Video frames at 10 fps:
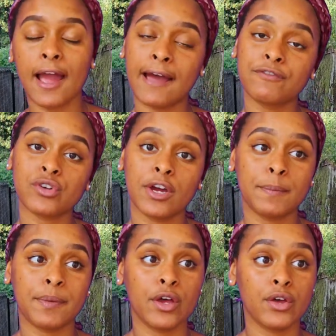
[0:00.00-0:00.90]
I have tried
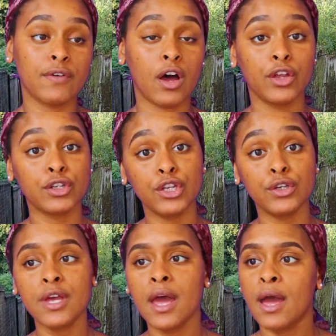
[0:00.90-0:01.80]
a bit of art
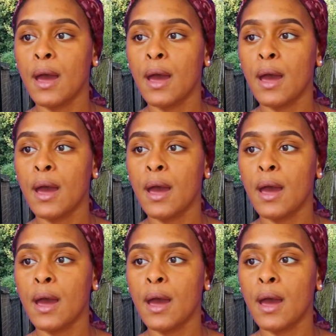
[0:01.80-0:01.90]
nude.